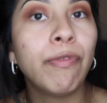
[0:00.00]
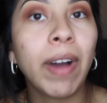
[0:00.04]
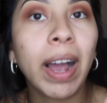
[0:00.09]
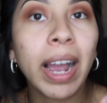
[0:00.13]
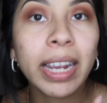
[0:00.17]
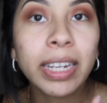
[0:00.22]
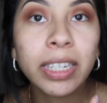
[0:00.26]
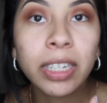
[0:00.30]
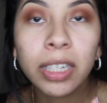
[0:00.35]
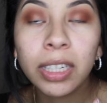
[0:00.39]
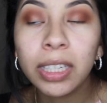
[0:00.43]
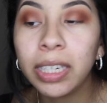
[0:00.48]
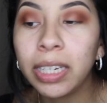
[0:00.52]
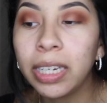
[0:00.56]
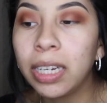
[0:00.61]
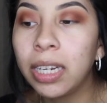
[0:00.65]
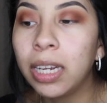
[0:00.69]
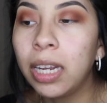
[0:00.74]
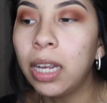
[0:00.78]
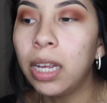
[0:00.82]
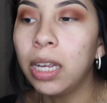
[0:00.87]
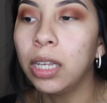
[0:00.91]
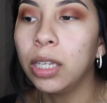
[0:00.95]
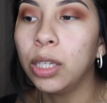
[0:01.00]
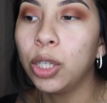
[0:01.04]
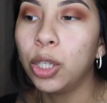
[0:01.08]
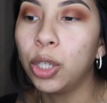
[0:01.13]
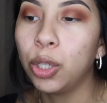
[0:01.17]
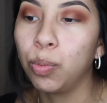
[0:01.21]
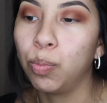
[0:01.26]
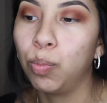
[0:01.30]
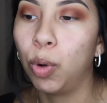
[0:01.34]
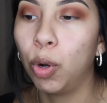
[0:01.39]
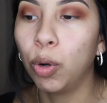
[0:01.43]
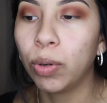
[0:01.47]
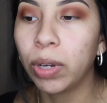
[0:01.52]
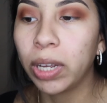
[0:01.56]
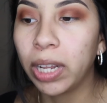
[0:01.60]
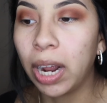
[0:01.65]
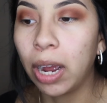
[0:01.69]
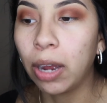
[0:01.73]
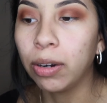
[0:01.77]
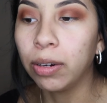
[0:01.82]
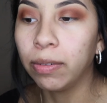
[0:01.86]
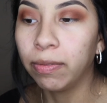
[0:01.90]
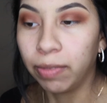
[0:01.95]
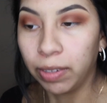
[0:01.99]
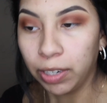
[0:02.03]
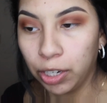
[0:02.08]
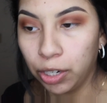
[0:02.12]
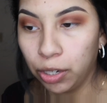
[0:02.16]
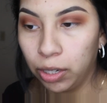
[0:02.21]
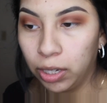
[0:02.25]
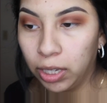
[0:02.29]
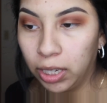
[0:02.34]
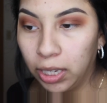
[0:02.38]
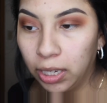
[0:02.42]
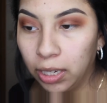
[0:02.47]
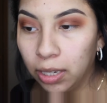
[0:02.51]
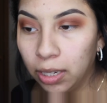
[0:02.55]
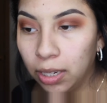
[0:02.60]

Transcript: finally smoke it out officially,